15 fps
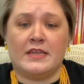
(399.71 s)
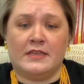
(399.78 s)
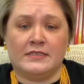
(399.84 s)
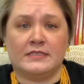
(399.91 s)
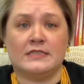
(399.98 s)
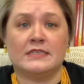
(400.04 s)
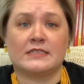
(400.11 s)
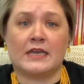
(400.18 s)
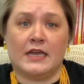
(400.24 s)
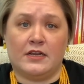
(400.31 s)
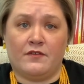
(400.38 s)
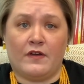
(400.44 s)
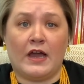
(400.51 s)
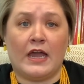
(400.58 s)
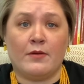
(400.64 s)
is this kind
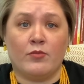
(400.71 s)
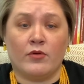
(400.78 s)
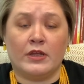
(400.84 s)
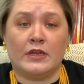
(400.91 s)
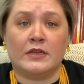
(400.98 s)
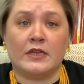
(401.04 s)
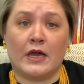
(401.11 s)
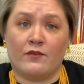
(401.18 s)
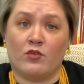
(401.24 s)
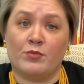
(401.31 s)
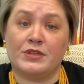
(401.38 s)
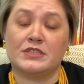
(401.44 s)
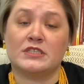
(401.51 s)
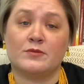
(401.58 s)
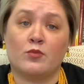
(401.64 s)
of hybrid
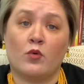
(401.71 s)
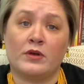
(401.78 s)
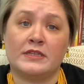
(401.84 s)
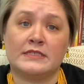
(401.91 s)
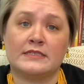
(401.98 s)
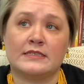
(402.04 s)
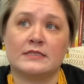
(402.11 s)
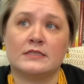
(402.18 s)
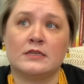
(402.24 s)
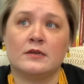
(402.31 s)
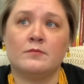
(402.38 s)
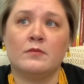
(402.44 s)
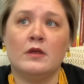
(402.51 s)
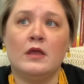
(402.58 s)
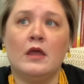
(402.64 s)
government supported system,